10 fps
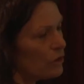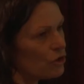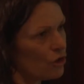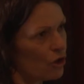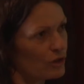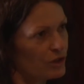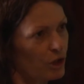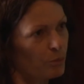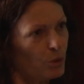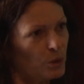Geelong
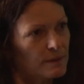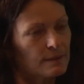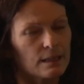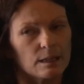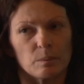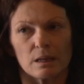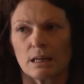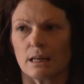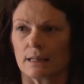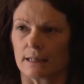Osteoporosis study, but
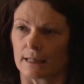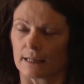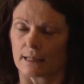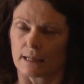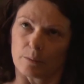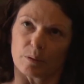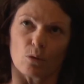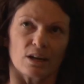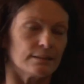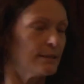keep in mind it's a